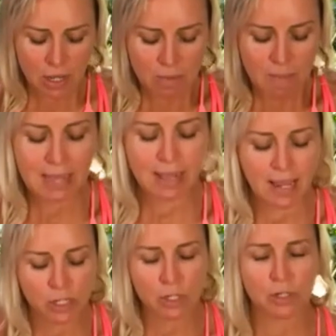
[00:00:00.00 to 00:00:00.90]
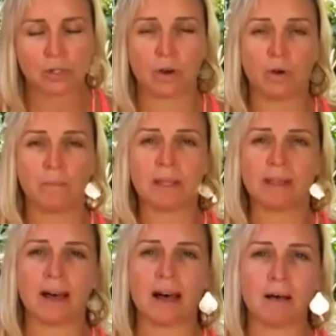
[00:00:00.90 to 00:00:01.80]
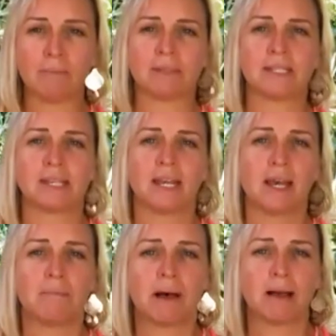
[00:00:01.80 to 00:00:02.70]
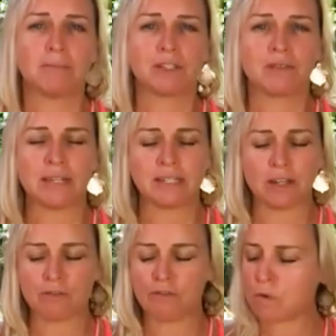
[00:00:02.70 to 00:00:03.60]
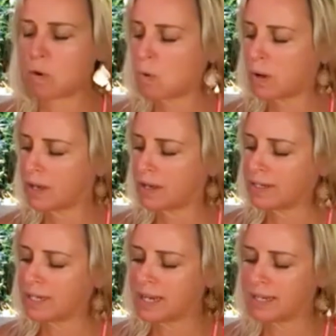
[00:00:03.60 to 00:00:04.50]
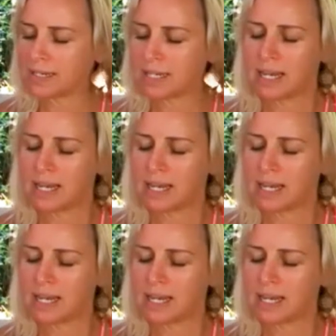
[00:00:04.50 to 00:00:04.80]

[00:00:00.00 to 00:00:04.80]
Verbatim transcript: You may like to open the arms, palms facing forward, and